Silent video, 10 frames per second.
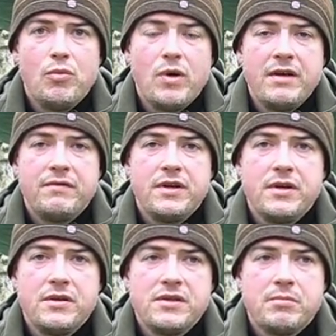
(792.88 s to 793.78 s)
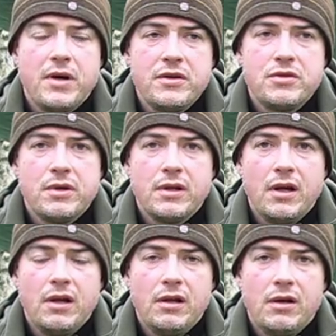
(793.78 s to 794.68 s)
we've used bow drill
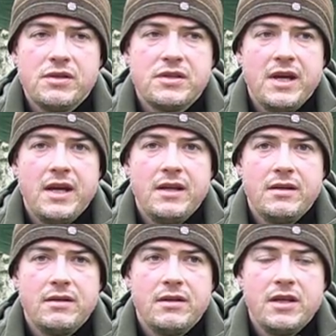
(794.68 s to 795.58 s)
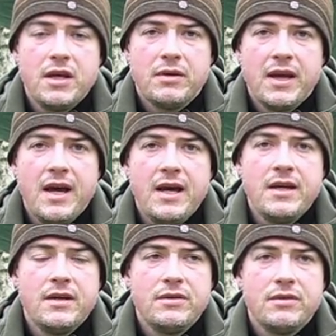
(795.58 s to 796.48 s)
a lot in the UK
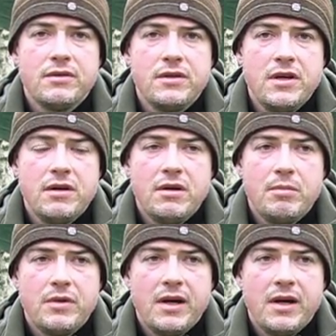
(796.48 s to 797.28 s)
and Northern Europe,